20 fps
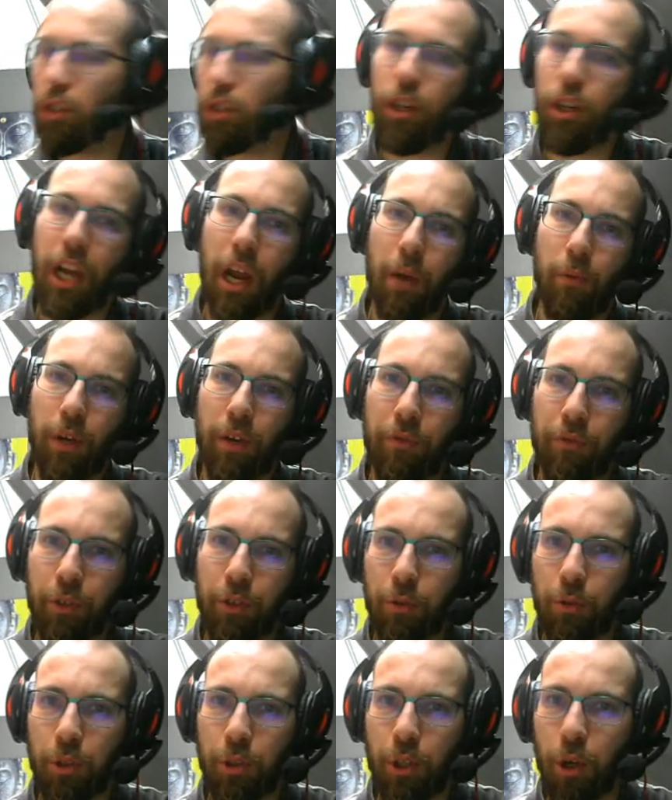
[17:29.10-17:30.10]
I thought I
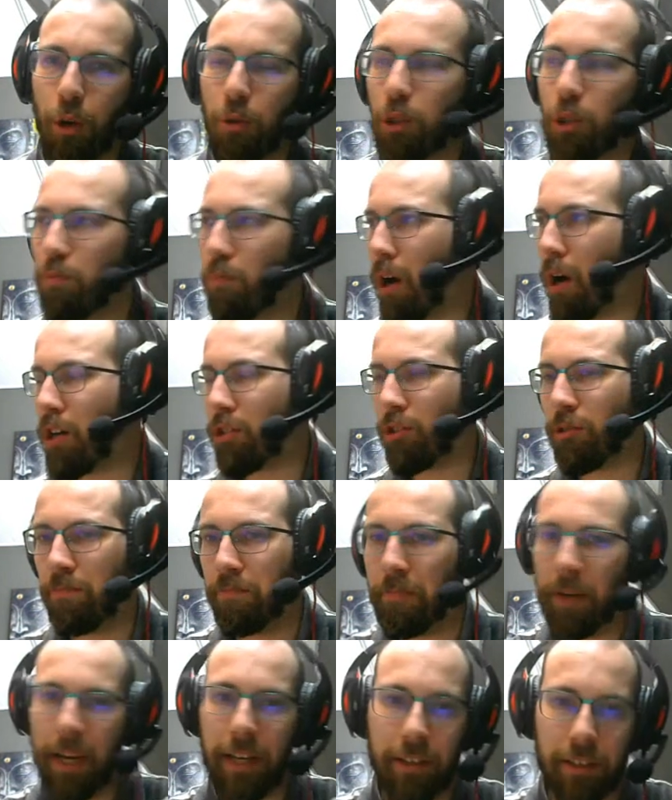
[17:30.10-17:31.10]
would have used those
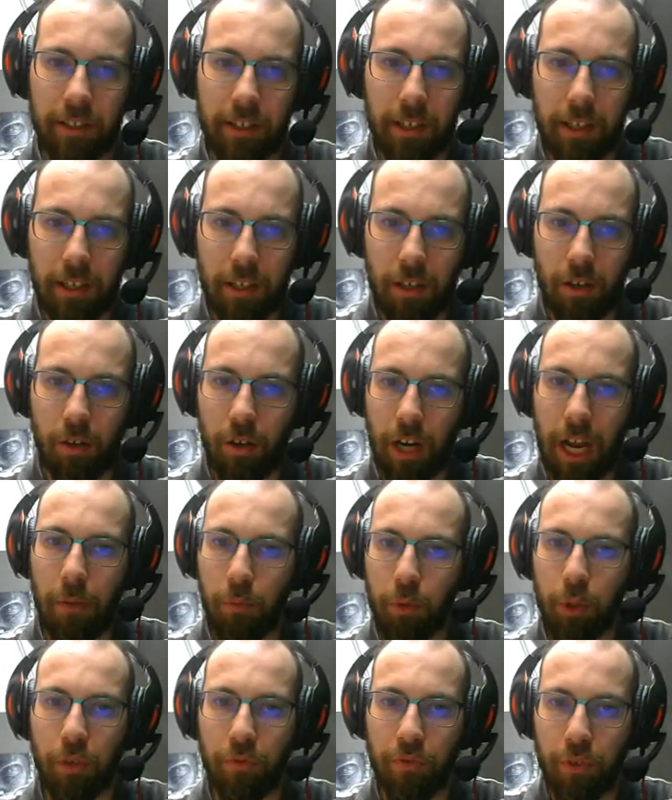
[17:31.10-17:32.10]
mons better,
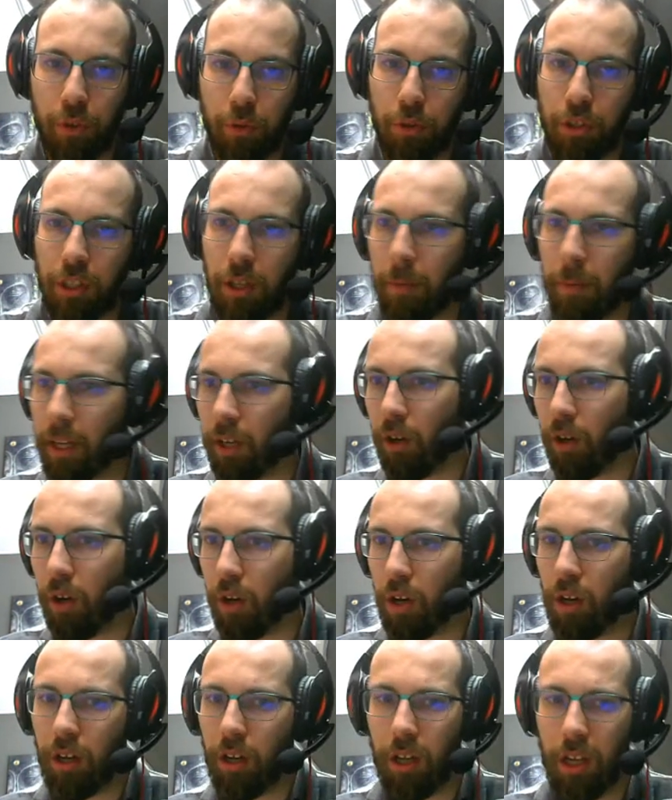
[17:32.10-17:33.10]
or I would have used them
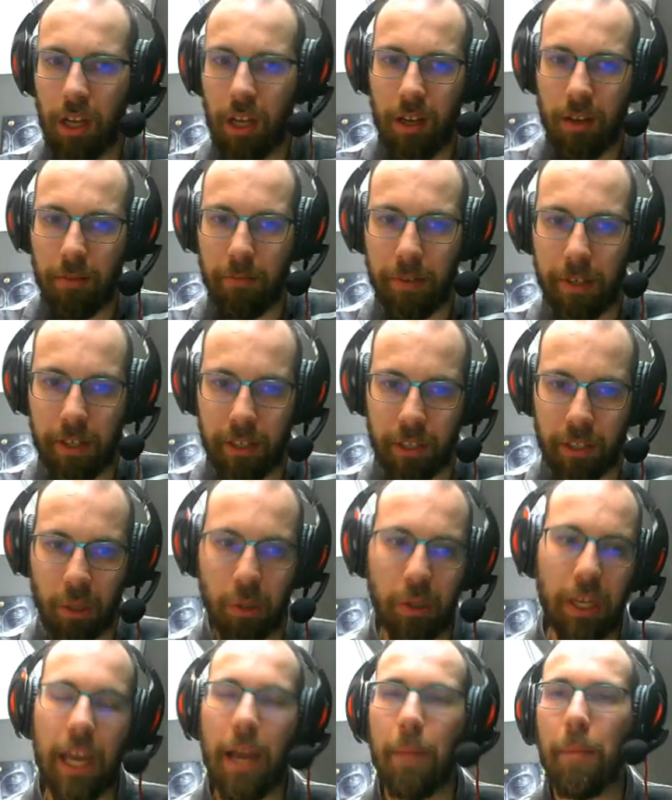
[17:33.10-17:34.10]
at all,
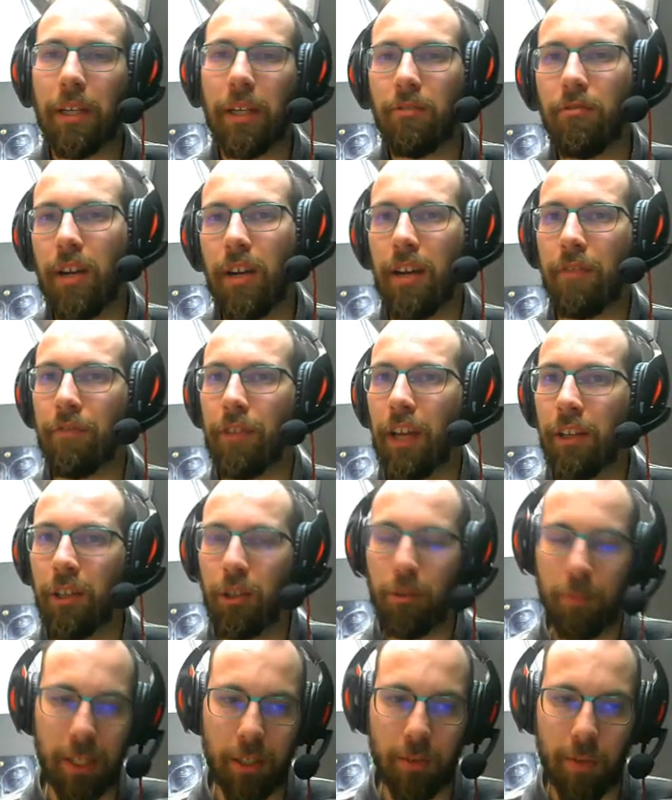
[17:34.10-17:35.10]
but looking at my
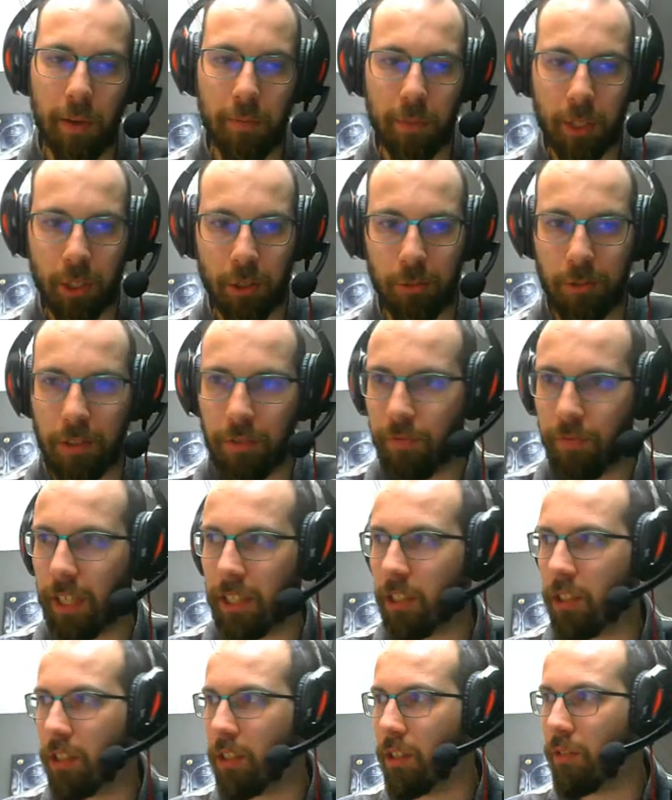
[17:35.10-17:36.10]
draft, I knew my draft was too
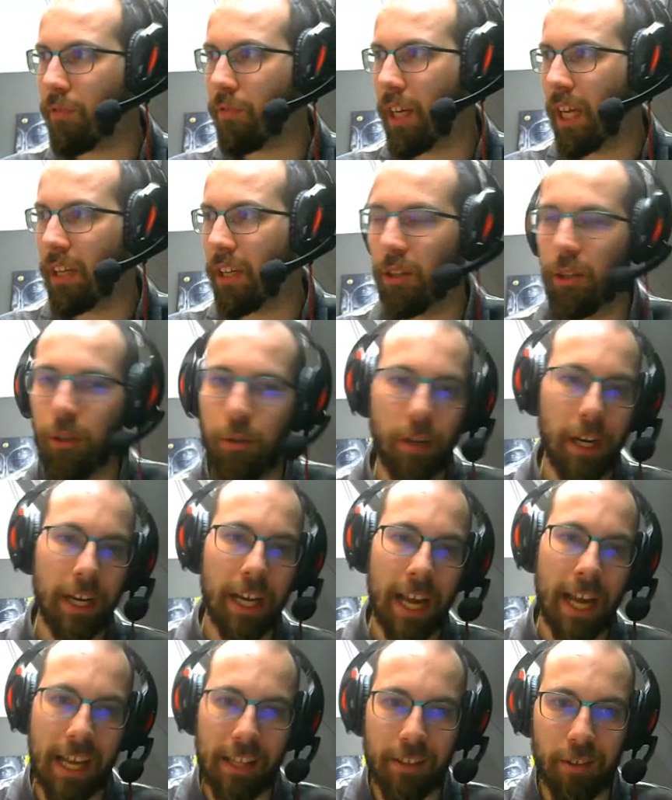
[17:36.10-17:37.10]
defensive, and I
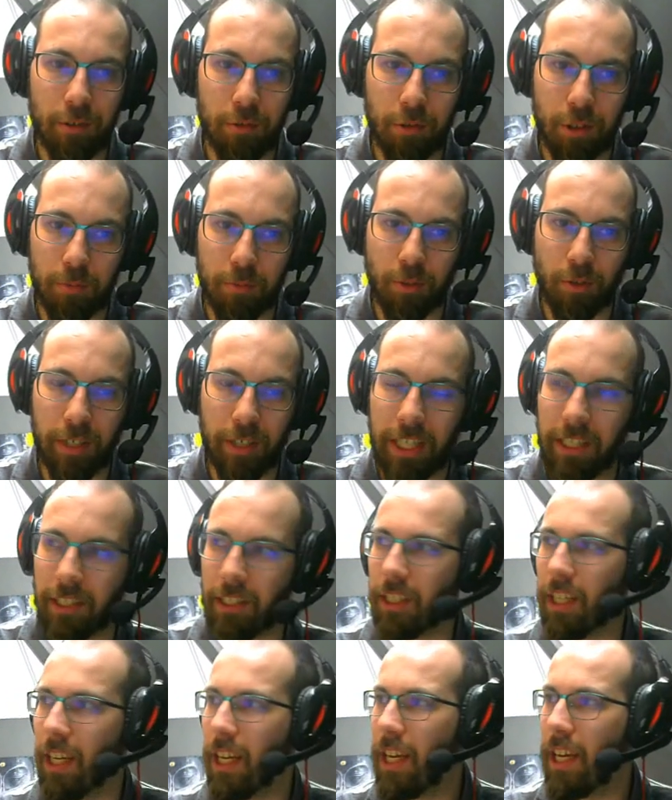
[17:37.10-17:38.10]
knew I had to do some
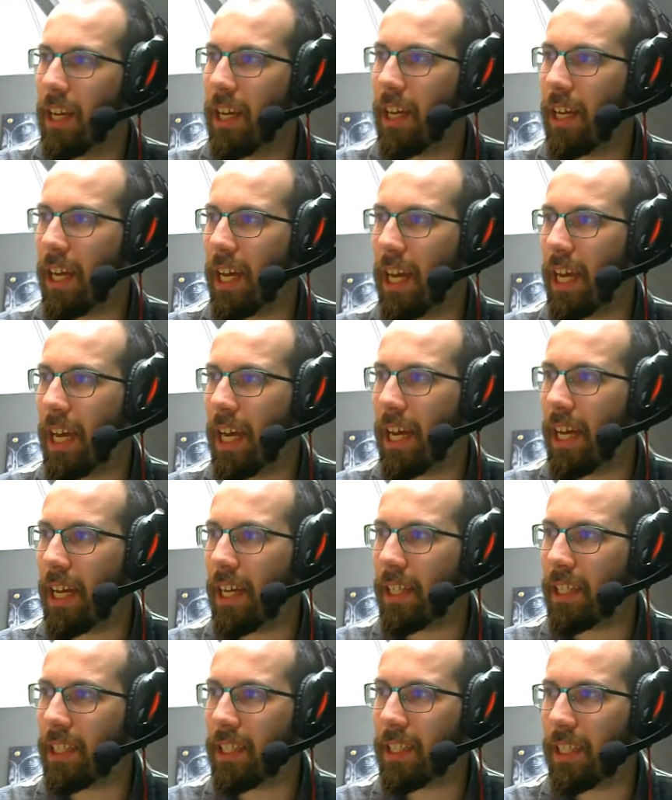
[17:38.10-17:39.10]
trades,
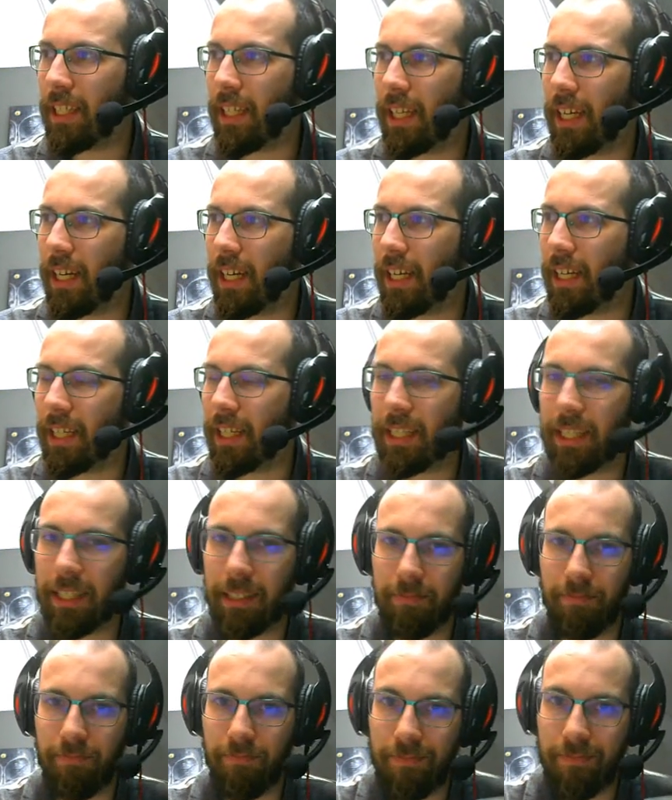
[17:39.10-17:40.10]
and
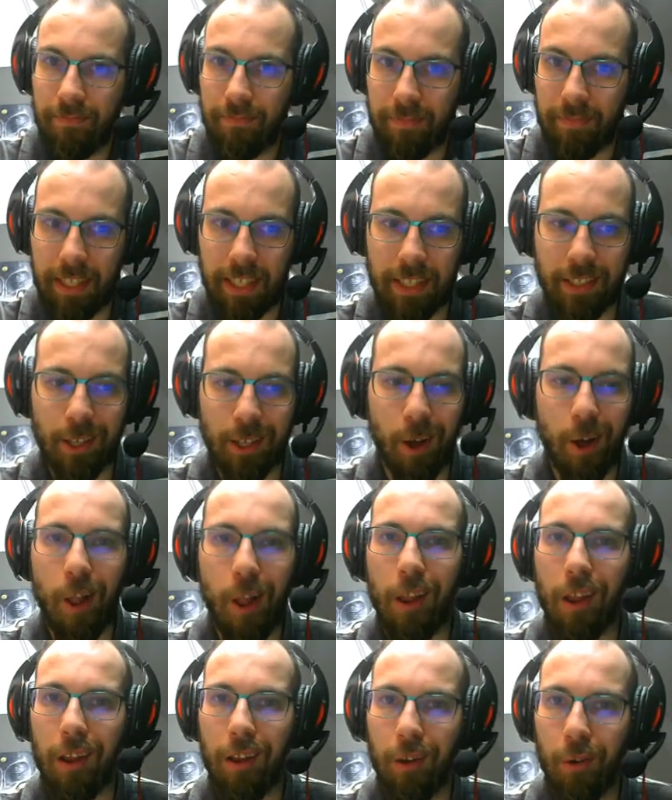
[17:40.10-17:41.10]
like,
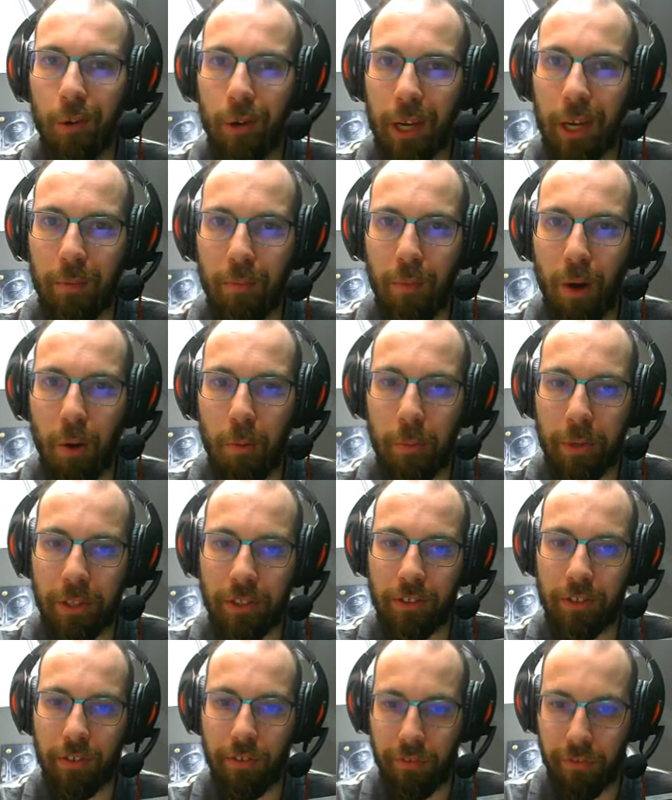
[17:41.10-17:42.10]
it's all learning
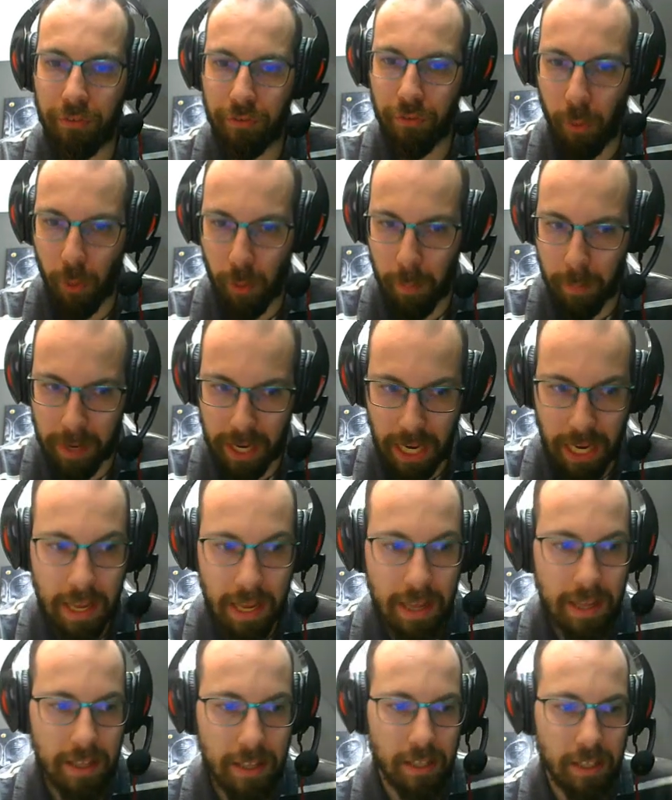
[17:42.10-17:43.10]
moment for
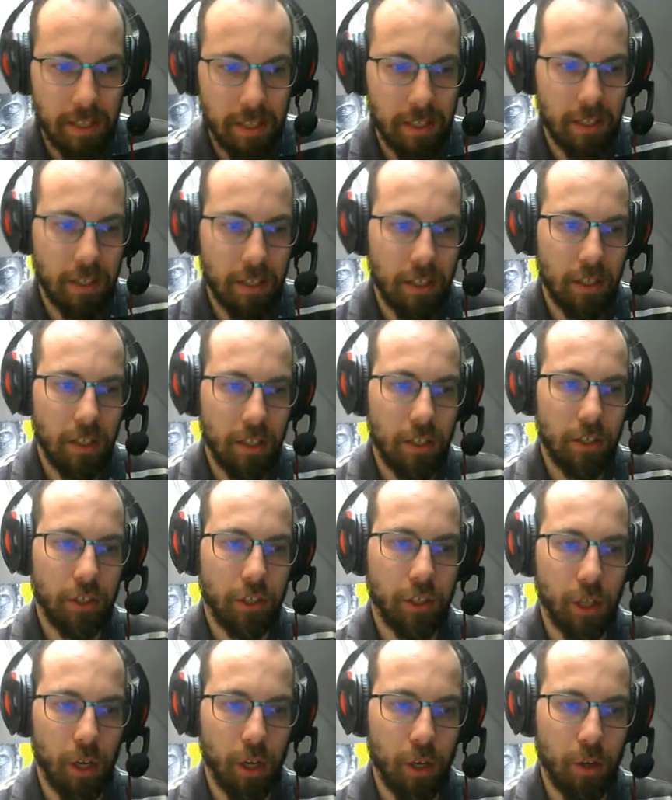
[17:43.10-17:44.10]
me.
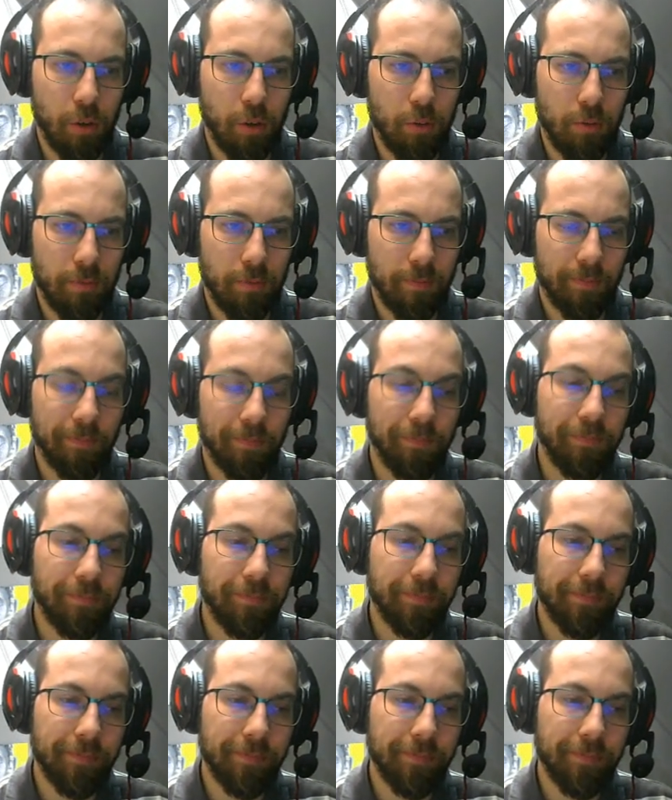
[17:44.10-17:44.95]
So,